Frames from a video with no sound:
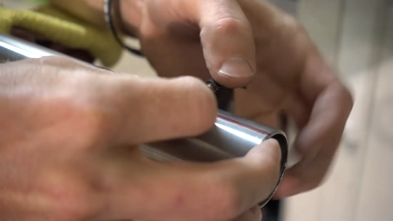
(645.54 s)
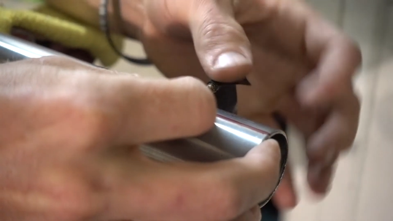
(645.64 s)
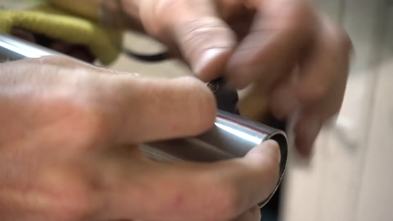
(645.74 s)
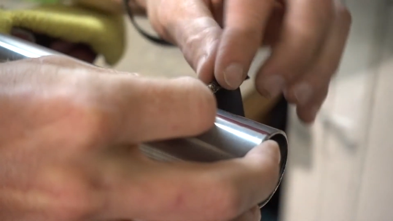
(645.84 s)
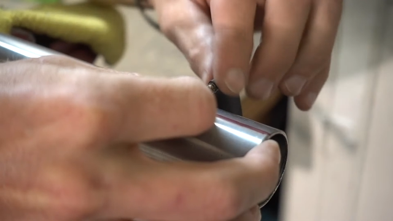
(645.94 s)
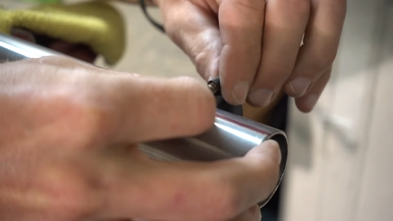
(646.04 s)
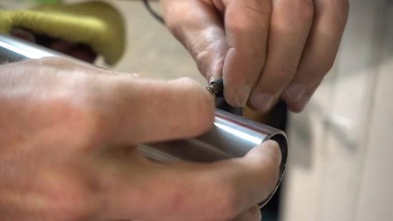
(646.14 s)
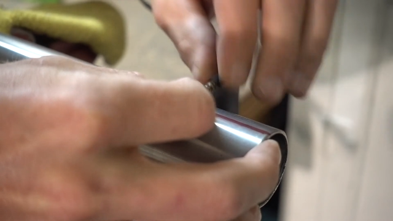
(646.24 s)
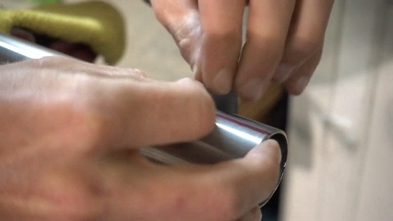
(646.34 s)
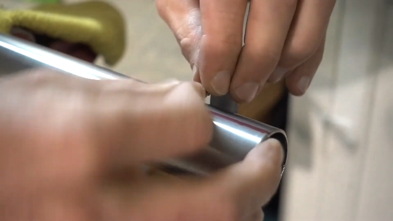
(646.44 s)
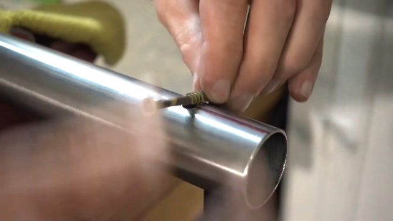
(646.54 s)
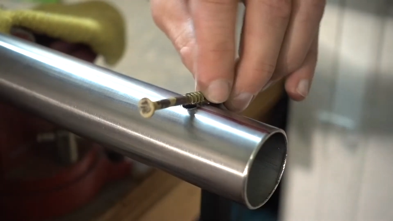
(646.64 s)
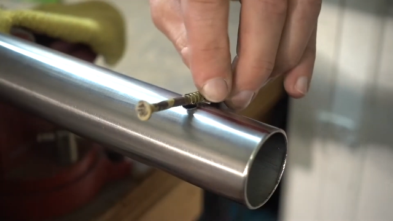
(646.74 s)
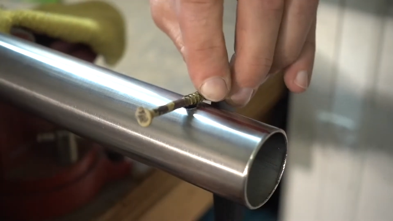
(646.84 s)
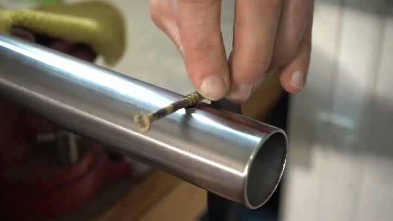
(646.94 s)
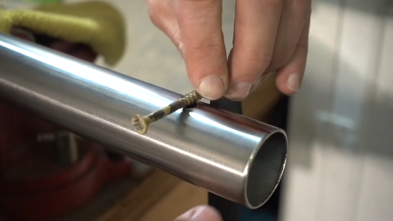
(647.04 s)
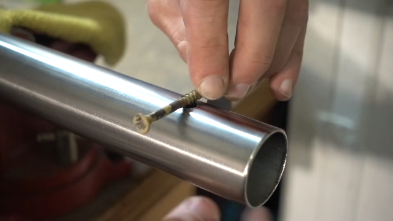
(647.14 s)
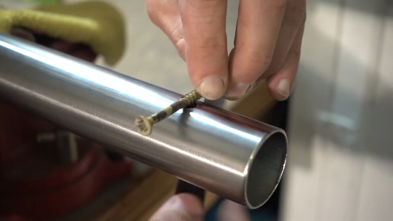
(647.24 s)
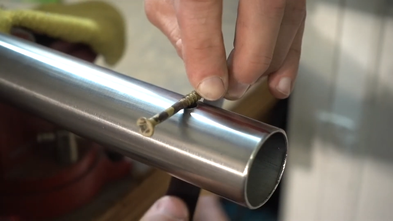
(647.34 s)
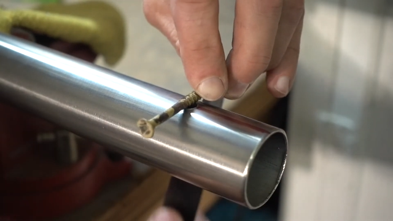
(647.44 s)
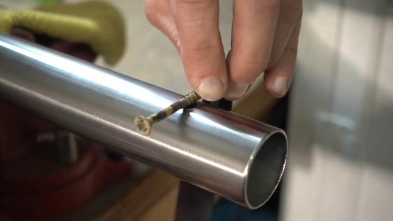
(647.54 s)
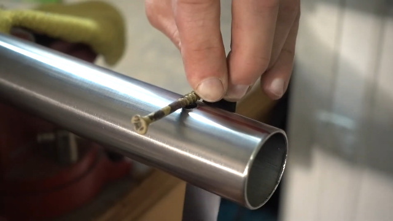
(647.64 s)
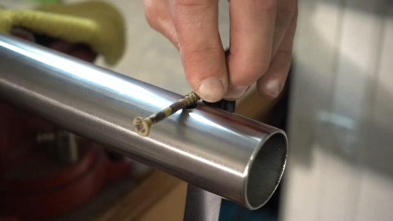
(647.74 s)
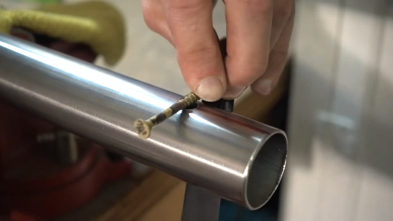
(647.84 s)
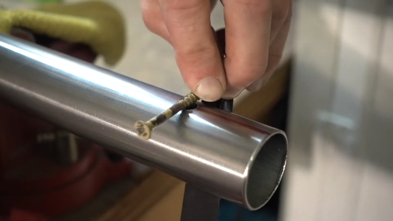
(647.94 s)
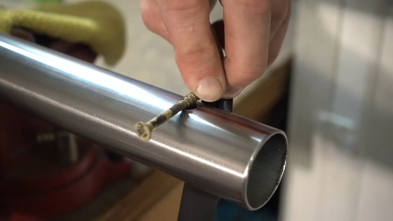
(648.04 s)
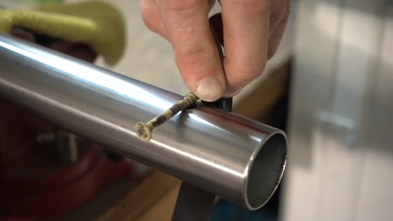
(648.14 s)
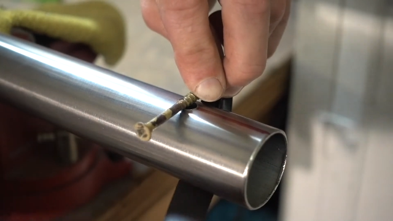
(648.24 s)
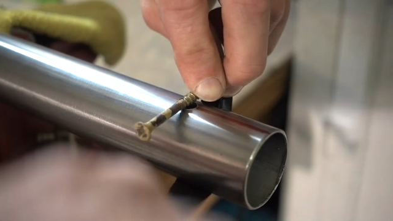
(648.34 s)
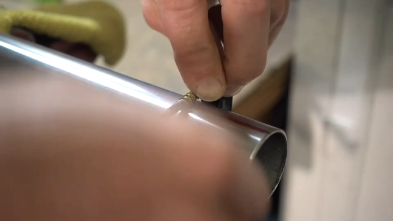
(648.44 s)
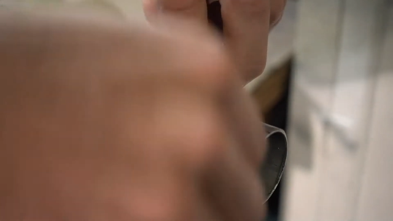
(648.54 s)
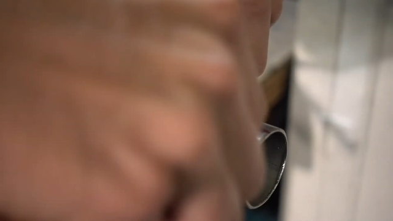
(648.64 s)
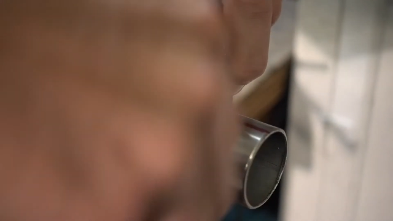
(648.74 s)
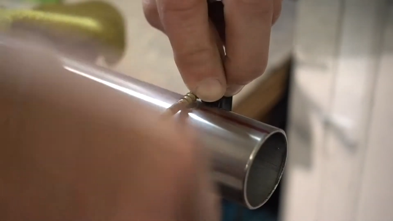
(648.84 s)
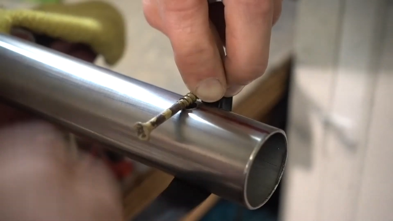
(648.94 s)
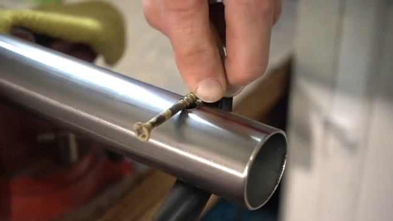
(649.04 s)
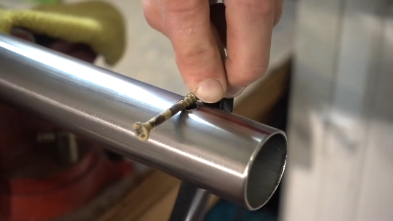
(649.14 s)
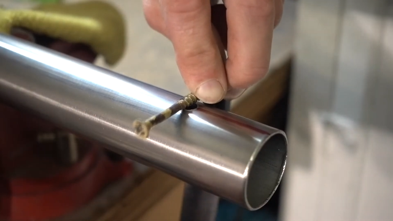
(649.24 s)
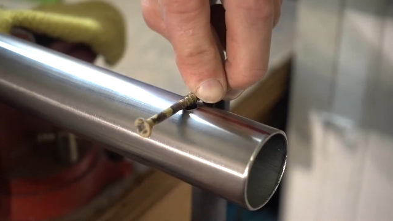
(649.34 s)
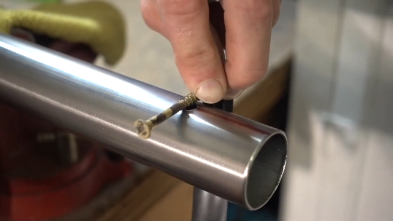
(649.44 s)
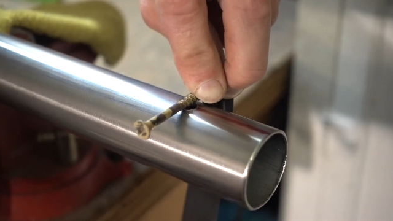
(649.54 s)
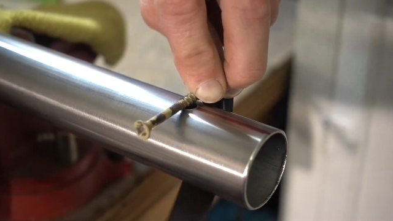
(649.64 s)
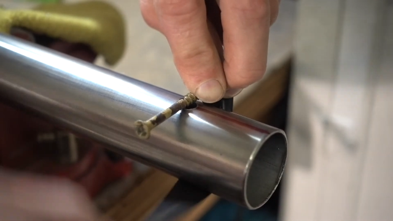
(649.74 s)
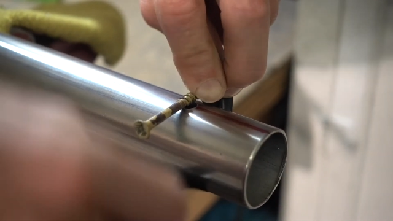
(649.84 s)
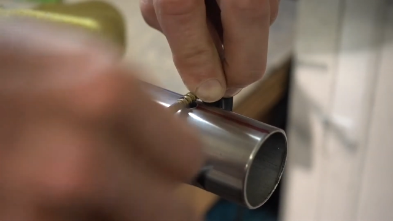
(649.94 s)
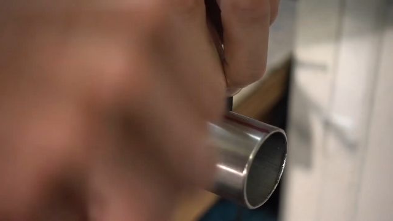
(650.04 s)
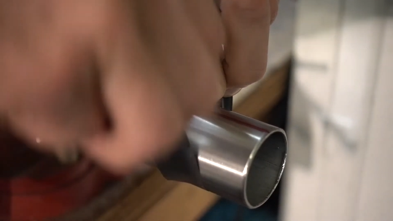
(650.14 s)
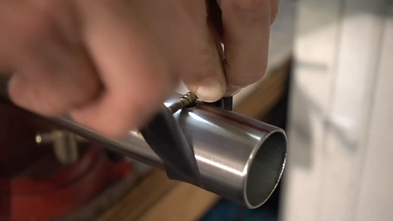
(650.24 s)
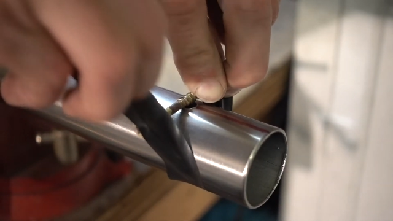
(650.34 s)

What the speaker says: [unreadable: no face in view]